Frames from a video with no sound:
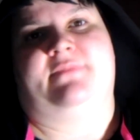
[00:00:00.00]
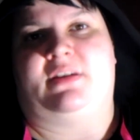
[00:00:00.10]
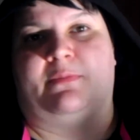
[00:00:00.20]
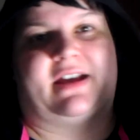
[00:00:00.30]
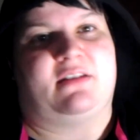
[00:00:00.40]

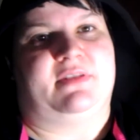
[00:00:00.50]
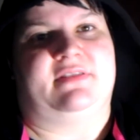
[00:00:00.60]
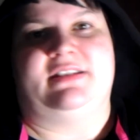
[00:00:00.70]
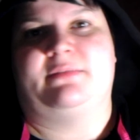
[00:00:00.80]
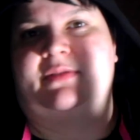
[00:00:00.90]

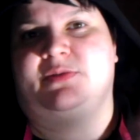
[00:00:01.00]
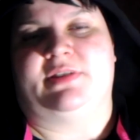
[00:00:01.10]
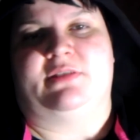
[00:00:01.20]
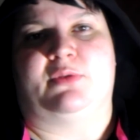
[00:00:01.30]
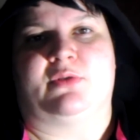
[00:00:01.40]
compatibility
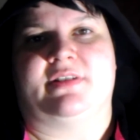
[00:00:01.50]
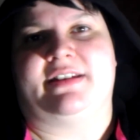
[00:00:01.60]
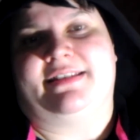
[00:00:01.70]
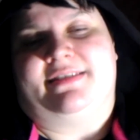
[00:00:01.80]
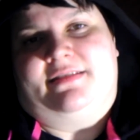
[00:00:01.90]
between the board
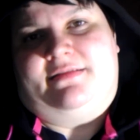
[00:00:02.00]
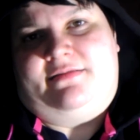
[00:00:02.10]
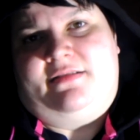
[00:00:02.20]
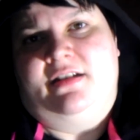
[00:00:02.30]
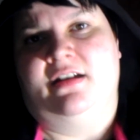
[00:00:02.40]
and
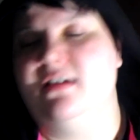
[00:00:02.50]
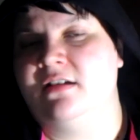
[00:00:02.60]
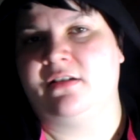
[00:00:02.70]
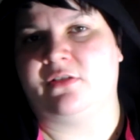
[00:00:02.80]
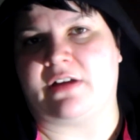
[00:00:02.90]
the
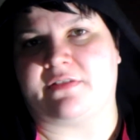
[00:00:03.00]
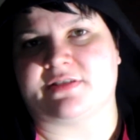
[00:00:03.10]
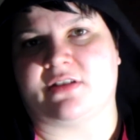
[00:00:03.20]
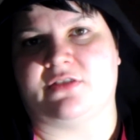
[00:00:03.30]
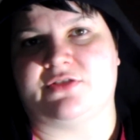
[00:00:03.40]

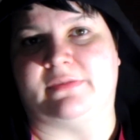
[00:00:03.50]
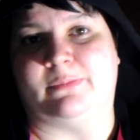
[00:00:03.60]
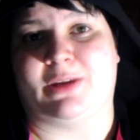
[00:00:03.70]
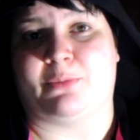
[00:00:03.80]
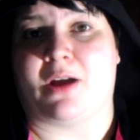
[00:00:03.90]
graphics card
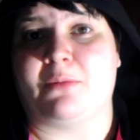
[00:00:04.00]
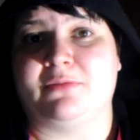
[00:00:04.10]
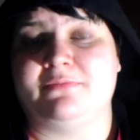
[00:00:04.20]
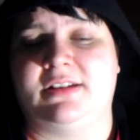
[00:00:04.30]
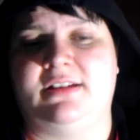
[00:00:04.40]
shouldn't be a
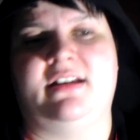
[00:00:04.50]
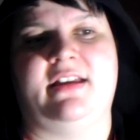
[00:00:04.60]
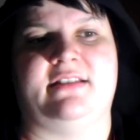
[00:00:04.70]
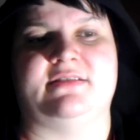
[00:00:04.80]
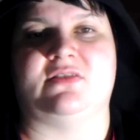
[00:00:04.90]
problem,
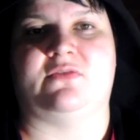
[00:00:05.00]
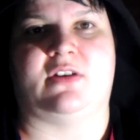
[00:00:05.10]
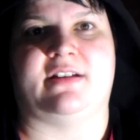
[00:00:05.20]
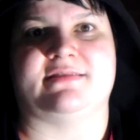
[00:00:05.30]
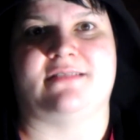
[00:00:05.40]
and so
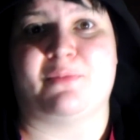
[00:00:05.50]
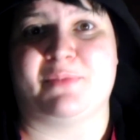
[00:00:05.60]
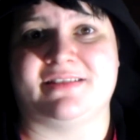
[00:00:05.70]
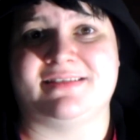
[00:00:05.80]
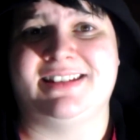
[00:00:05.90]
far has not
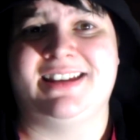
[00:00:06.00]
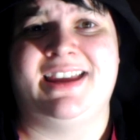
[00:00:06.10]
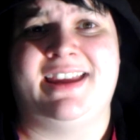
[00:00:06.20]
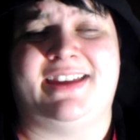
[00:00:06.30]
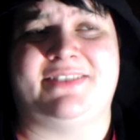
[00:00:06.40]
been.
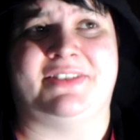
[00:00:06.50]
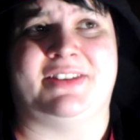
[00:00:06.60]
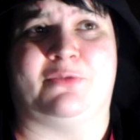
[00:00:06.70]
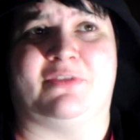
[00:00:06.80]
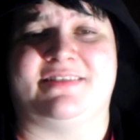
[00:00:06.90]
And the
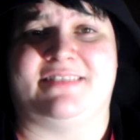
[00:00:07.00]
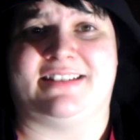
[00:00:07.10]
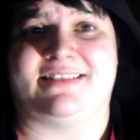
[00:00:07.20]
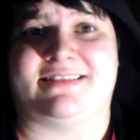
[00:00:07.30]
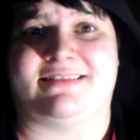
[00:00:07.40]
thing runs
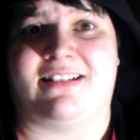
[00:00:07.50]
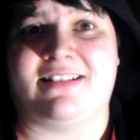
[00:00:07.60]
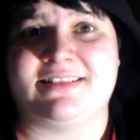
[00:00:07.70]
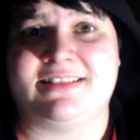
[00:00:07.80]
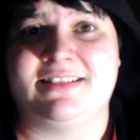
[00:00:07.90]
like
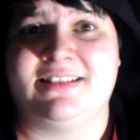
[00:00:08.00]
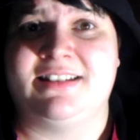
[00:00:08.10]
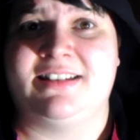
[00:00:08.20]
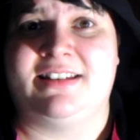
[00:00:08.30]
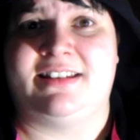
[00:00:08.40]
snot.
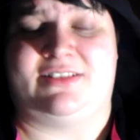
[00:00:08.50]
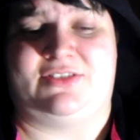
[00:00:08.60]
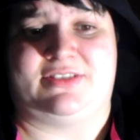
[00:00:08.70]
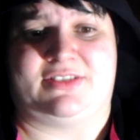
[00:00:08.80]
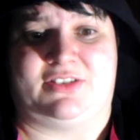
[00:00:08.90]
It
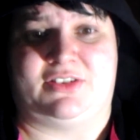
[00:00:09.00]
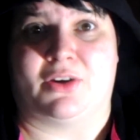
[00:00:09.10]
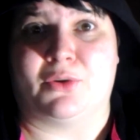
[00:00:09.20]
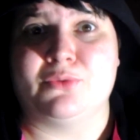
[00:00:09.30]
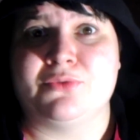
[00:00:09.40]
just
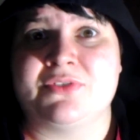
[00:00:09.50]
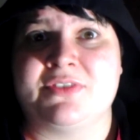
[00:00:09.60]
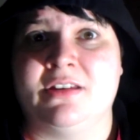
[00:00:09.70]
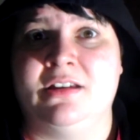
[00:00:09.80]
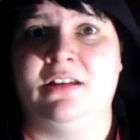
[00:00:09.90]

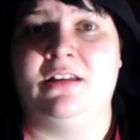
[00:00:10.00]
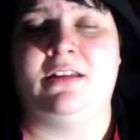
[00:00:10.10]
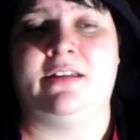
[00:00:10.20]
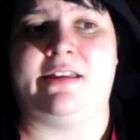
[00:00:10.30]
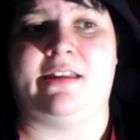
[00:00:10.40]
goes.
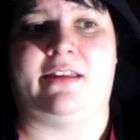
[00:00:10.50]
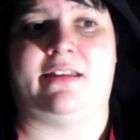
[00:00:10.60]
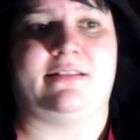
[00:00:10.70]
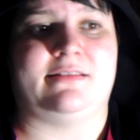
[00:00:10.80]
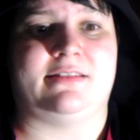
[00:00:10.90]

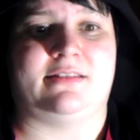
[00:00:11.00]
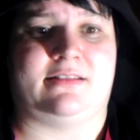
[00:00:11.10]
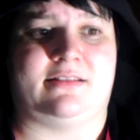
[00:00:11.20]
And